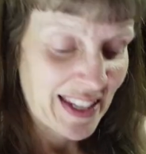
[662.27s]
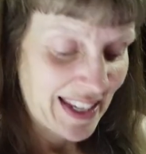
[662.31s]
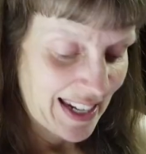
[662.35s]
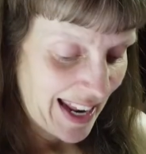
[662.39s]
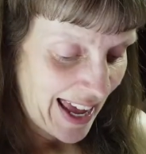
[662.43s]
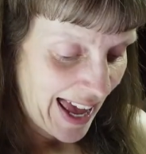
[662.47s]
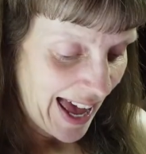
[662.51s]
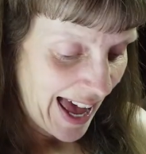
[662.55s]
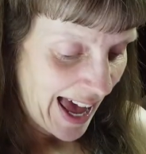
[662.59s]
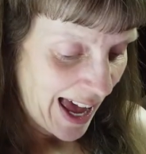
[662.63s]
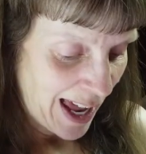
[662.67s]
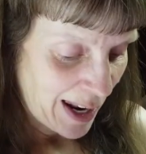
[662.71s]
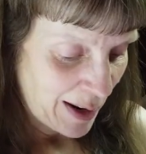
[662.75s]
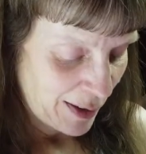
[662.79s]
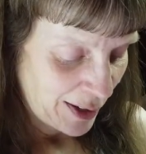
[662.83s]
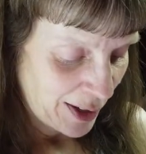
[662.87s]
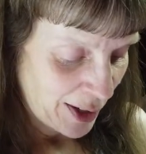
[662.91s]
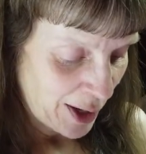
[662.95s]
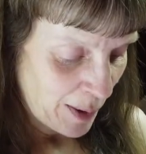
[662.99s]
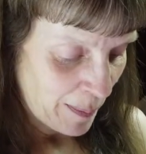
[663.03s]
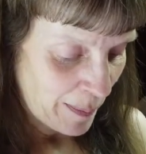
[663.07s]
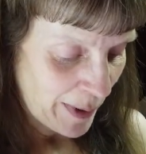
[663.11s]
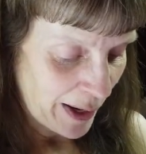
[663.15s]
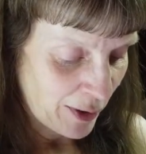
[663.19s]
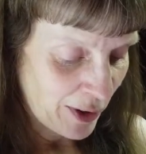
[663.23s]
that had,
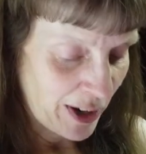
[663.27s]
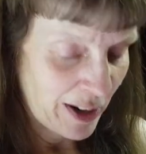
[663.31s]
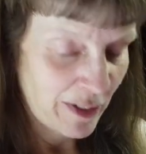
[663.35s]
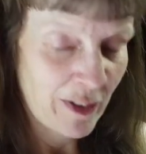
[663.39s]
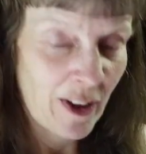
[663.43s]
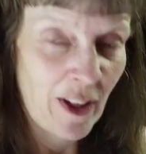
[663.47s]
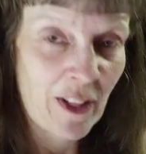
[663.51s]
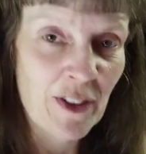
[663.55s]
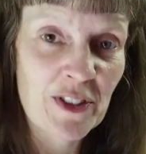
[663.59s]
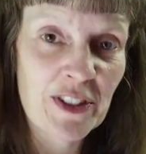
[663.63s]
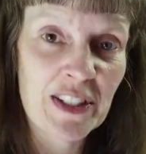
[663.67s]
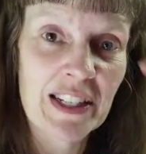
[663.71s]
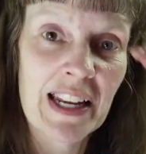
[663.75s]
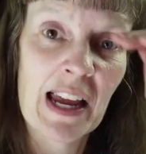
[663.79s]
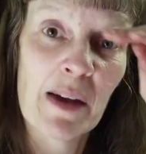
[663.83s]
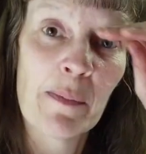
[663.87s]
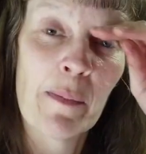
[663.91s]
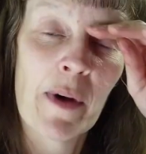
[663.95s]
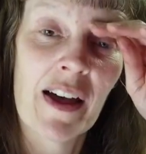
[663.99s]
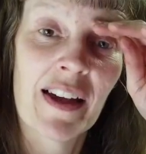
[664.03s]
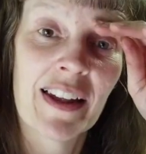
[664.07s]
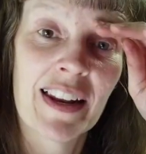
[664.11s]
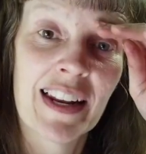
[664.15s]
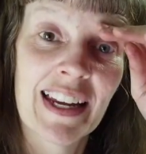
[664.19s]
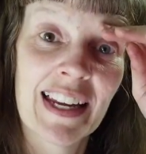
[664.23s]
you know, my grandfather's
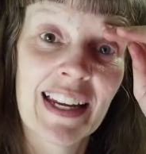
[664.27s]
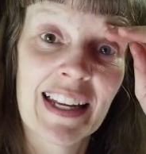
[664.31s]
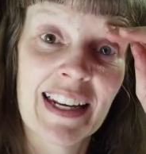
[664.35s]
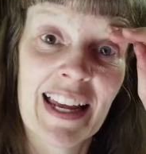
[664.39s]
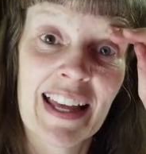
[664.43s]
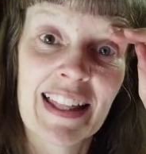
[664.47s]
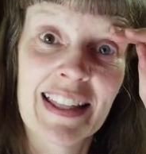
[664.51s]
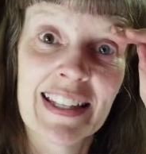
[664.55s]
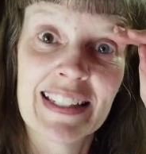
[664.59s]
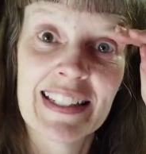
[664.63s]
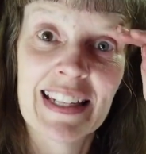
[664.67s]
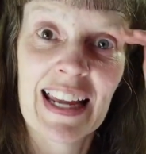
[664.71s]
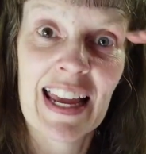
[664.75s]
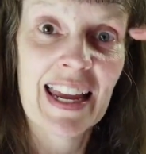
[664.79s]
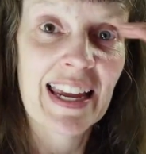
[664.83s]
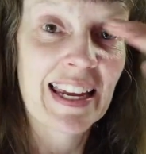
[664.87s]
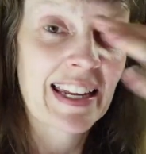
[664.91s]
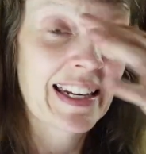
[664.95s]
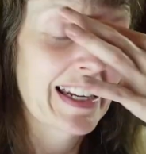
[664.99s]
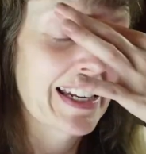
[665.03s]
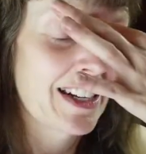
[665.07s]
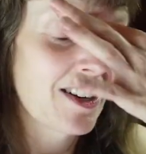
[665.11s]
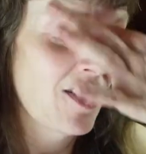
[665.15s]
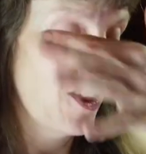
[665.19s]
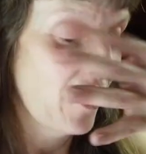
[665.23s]
name on it and the
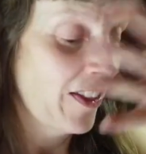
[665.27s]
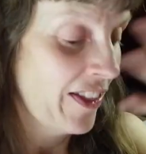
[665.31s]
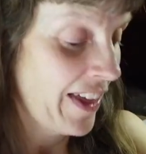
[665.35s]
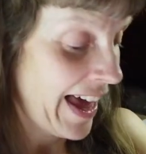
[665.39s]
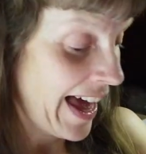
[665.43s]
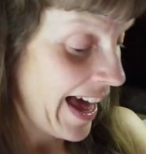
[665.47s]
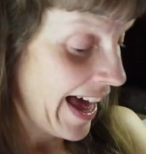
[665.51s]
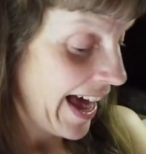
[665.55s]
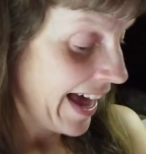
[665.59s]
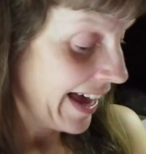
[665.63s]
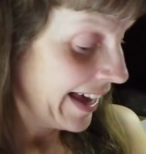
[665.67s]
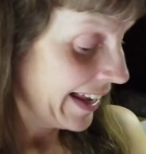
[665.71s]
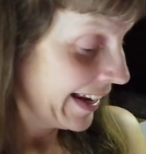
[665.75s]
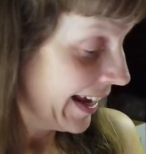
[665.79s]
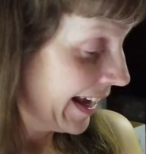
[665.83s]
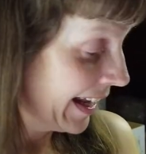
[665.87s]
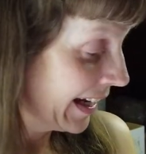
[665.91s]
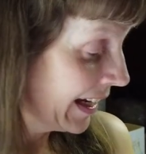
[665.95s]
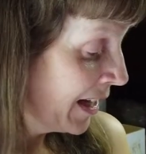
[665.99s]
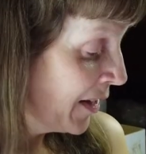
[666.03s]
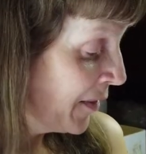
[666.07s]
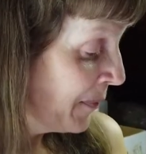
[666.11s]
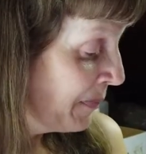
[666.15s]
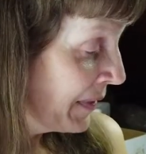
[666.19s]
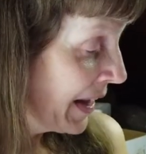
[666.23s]
date and all that,
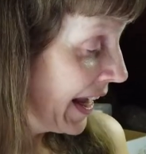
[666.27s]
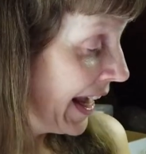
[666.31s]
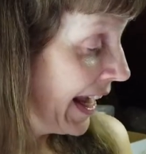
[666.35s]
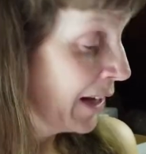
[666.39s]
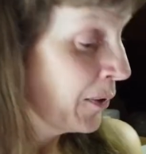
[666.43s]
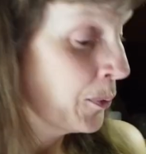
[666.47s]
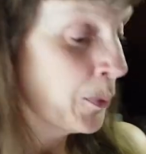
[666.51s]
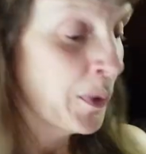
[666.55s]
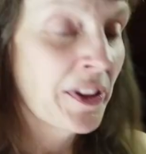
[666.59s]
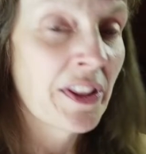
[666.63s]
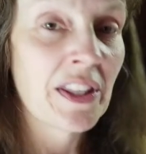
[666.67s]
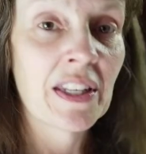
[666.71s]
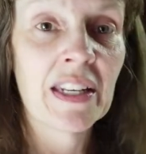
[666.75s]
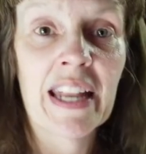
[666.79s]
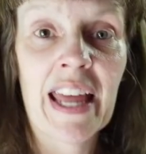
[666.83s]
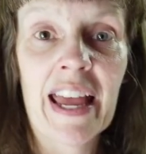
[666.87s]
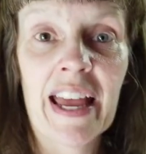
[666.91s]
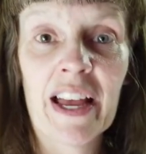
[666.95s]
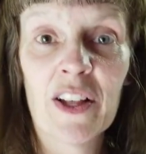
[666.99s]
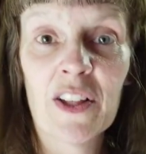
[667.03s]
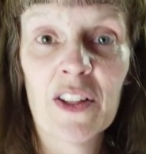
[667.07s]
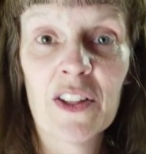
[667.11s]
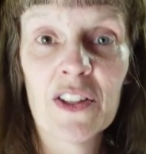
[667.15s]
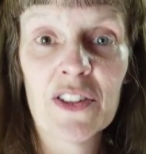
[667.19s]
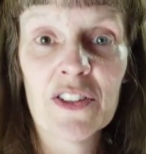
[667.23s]
and in with the
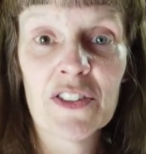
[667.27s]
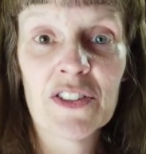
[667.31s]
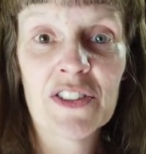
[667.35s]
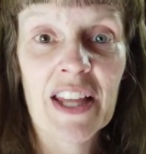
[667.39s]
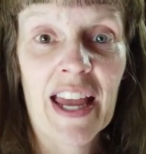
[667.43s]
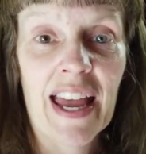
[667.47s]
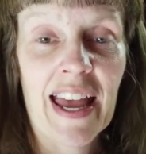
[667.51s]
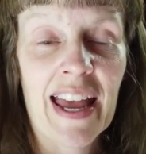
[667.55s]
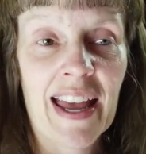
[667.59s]
nails,